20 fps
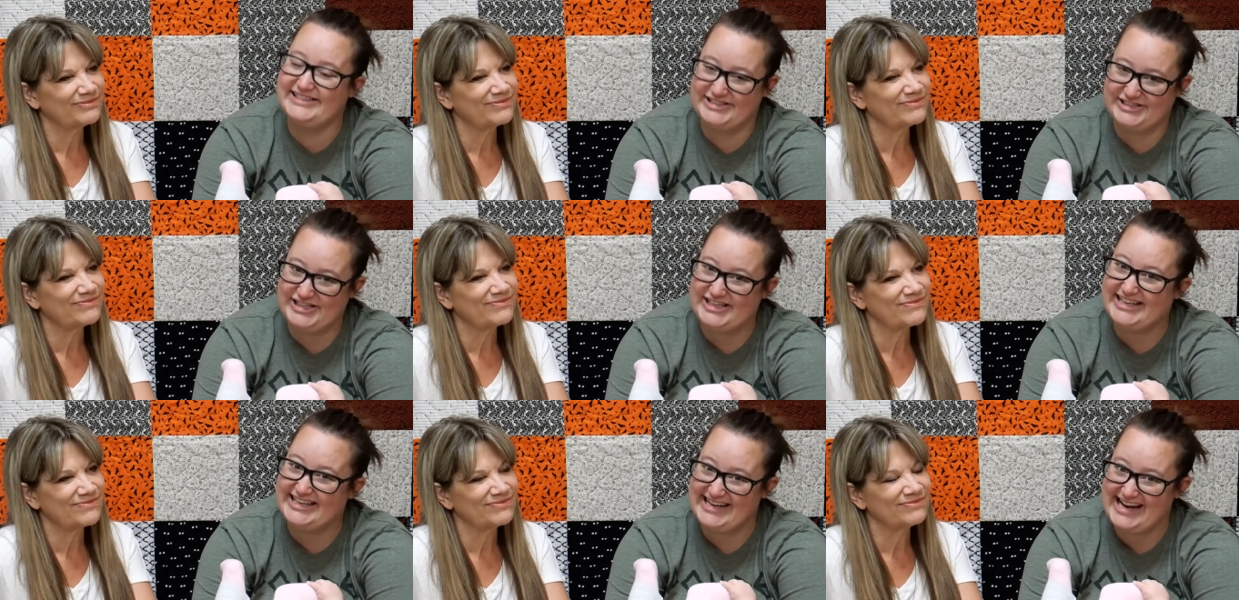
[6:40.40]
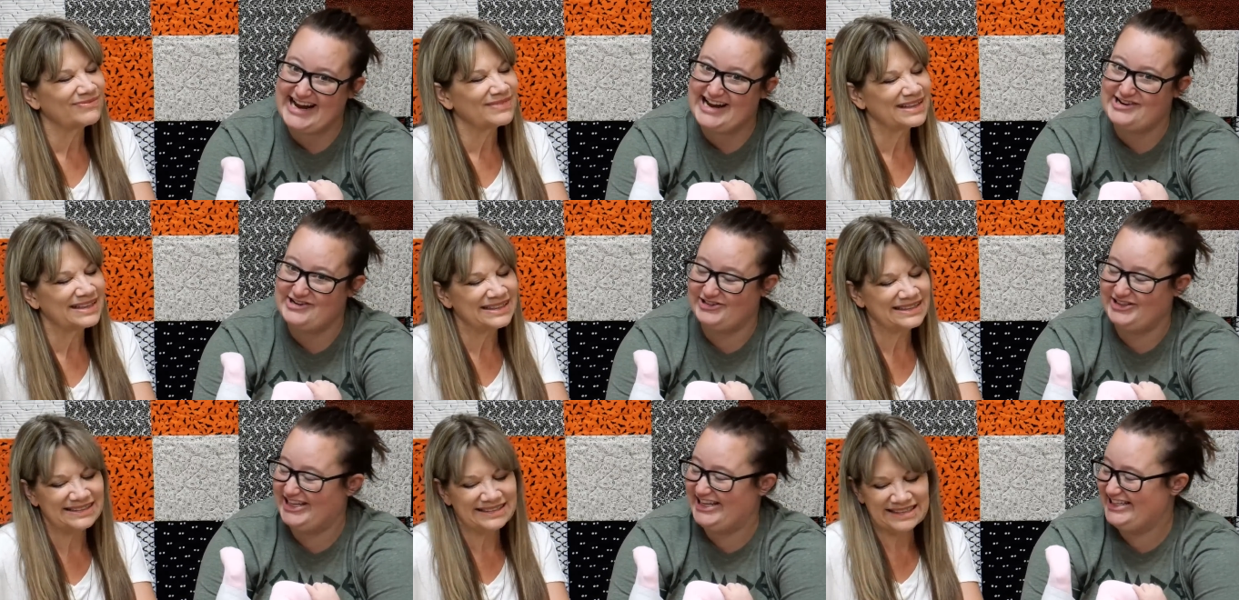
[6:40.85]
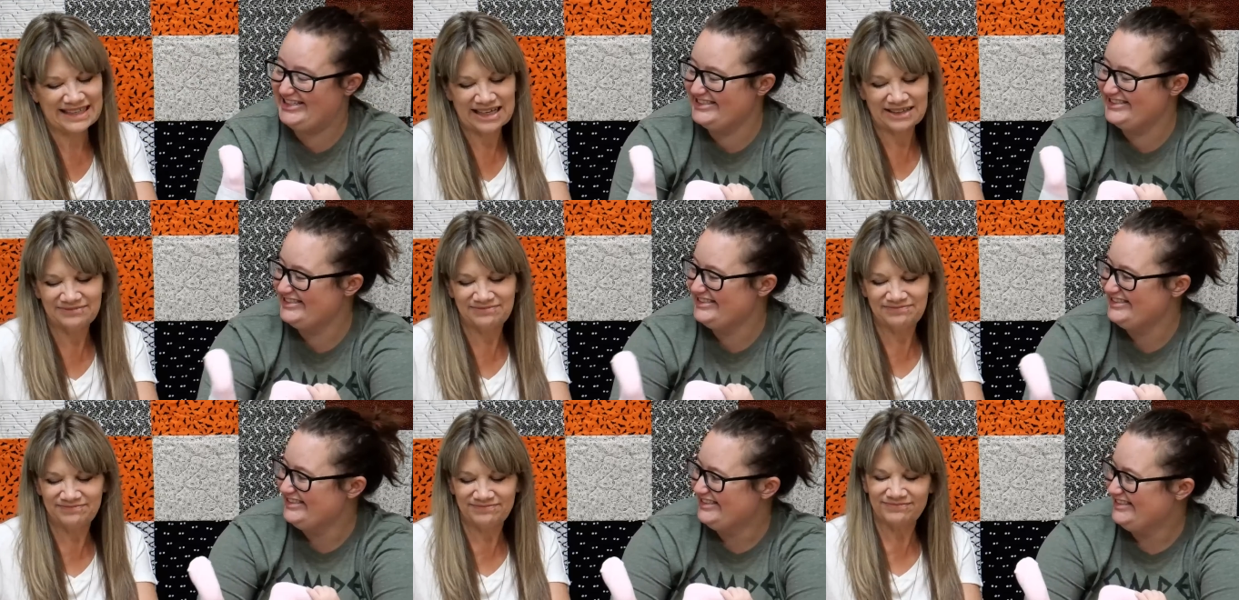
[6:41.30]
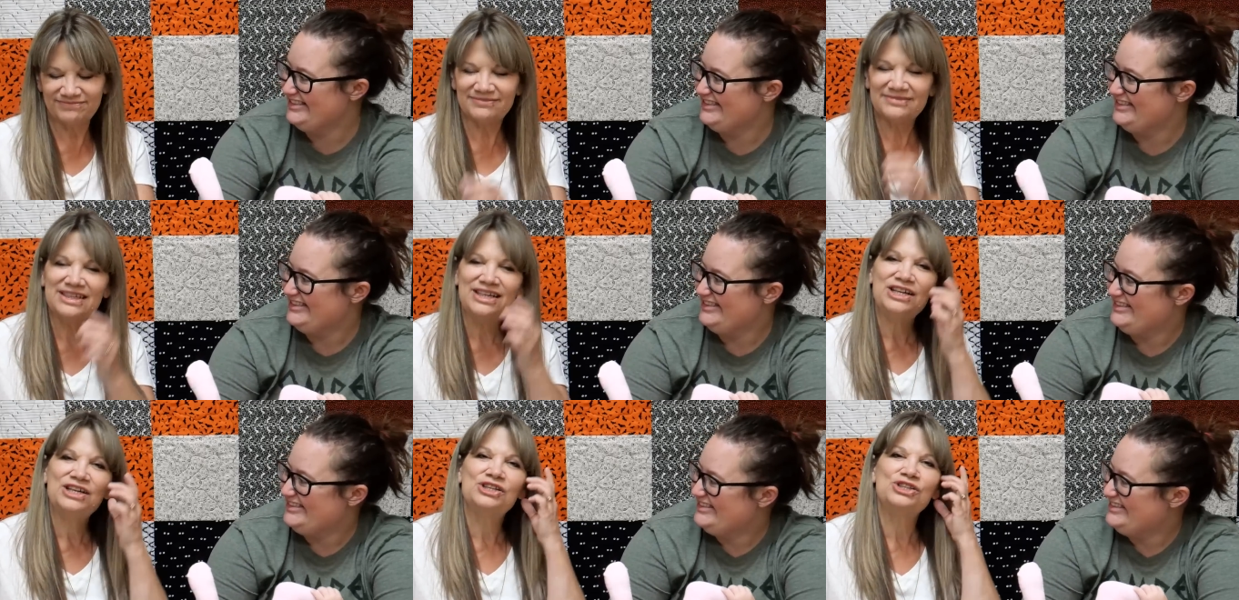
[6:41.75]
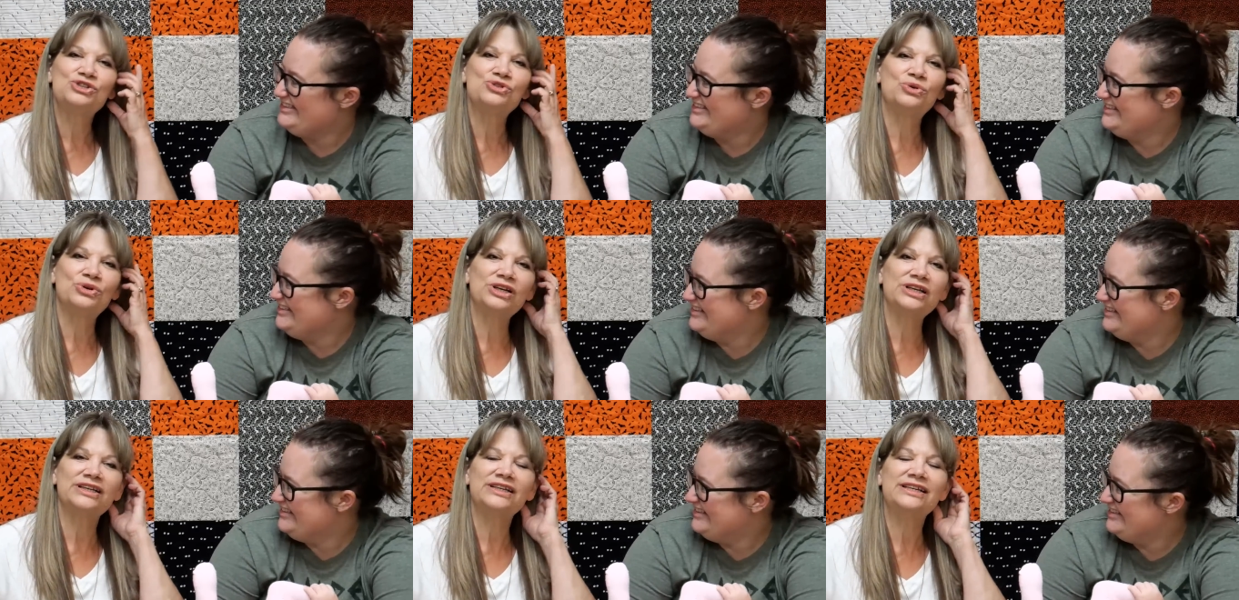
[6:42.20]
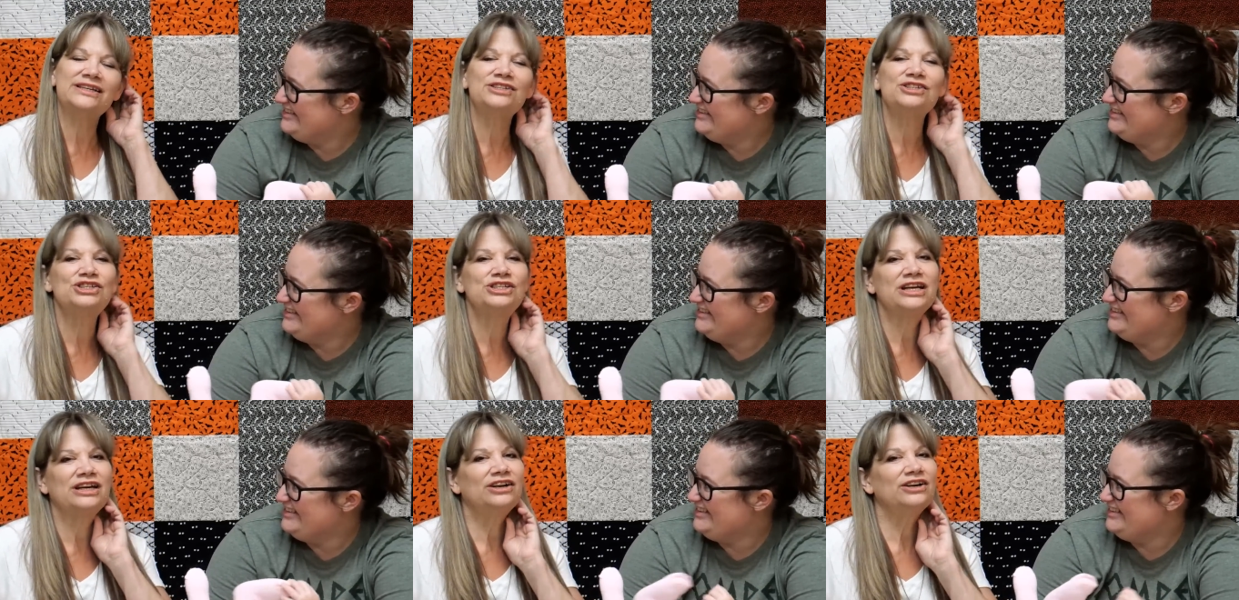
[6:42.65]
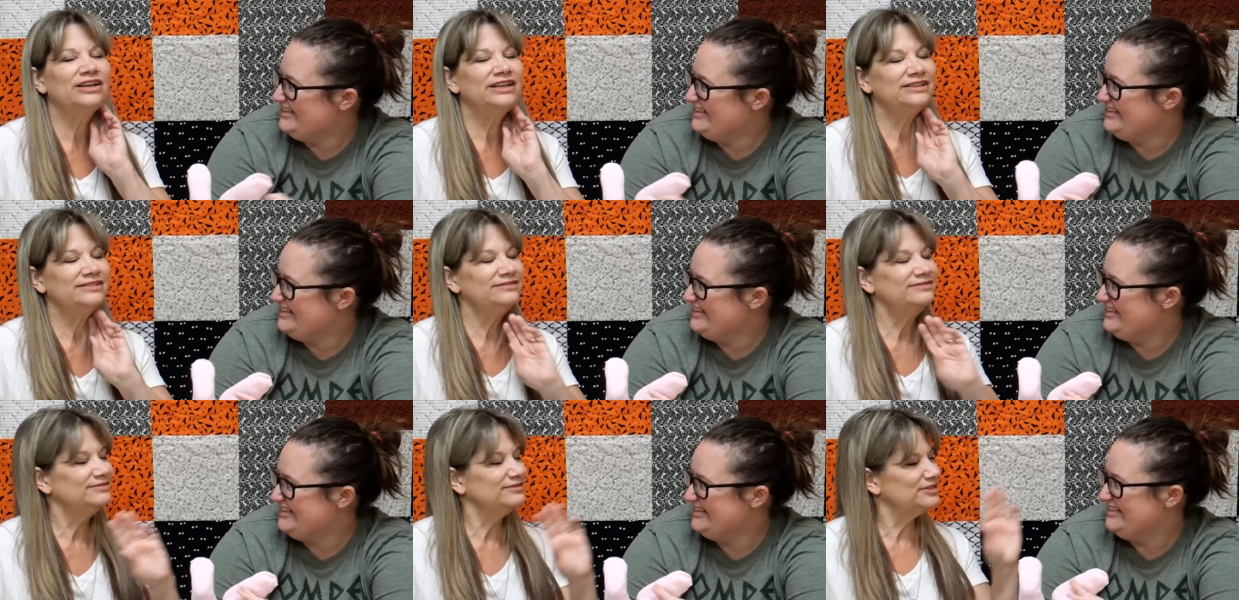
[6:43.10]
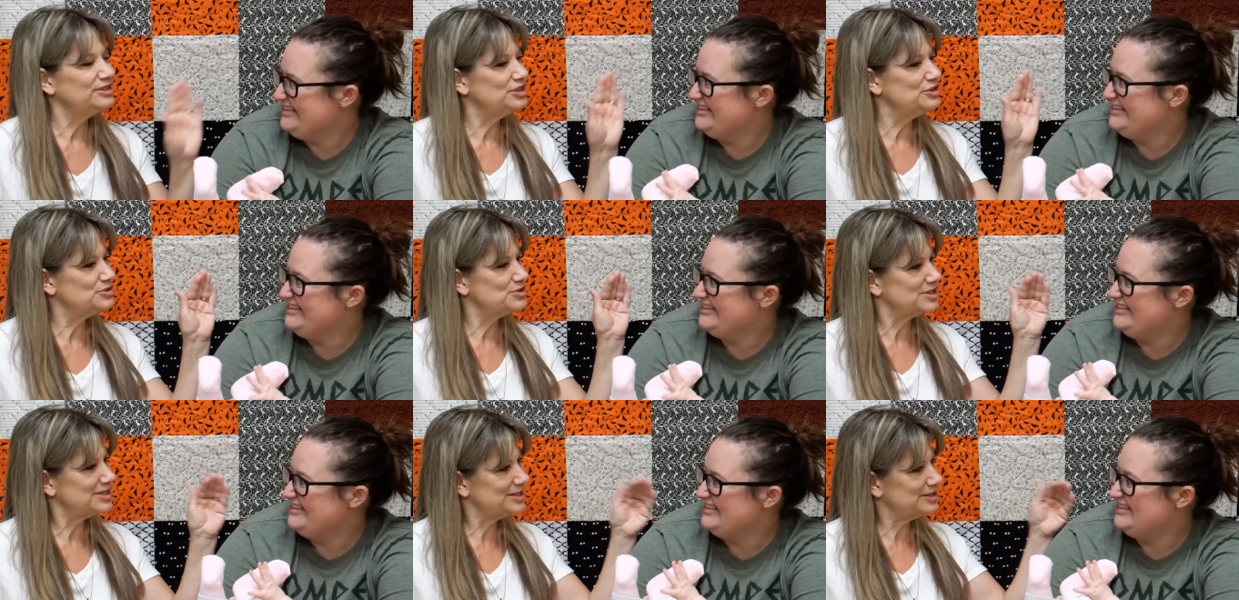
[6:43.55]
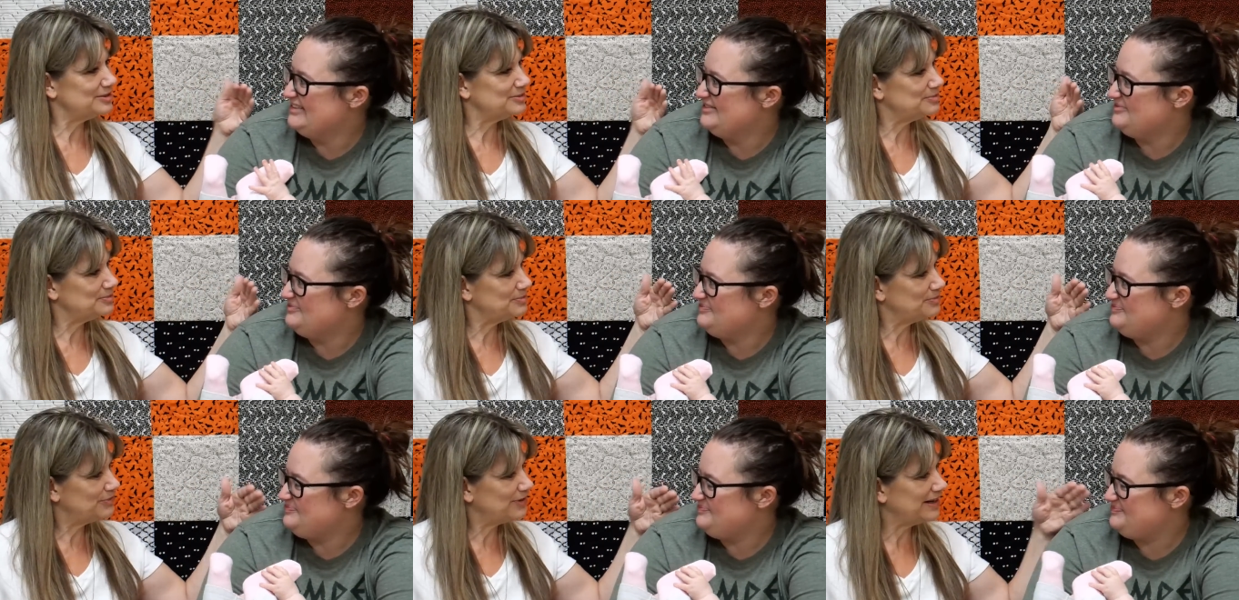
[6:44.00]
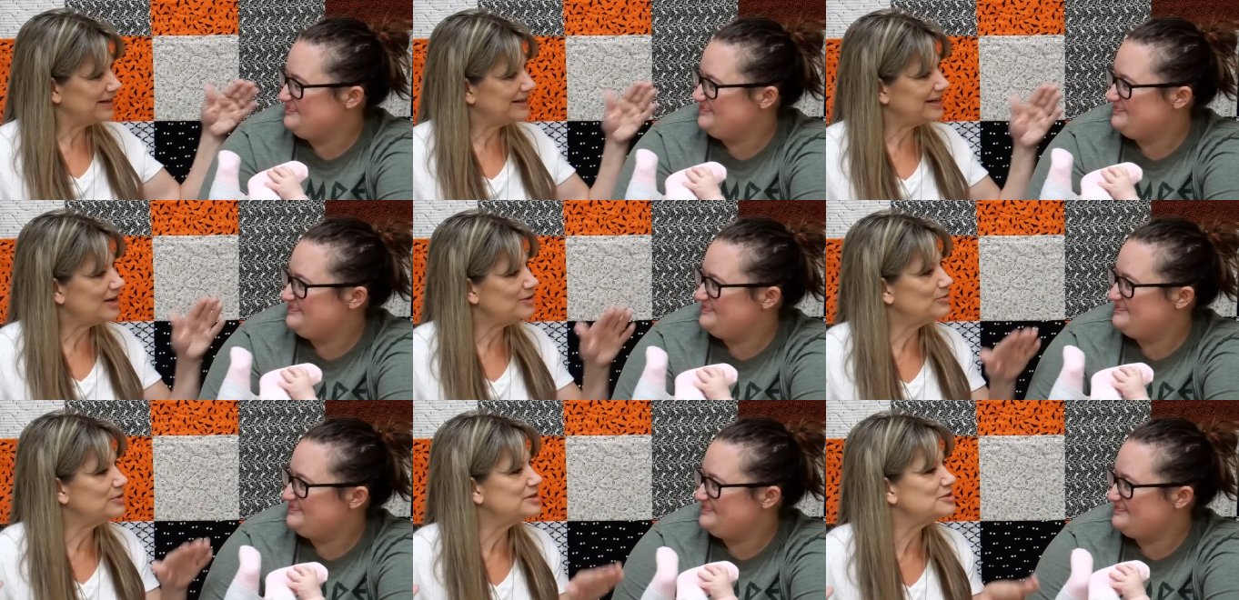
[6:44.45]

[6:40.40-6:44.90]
Speaker 1: she can handle it yeah Jordan and Jared used to fight, and we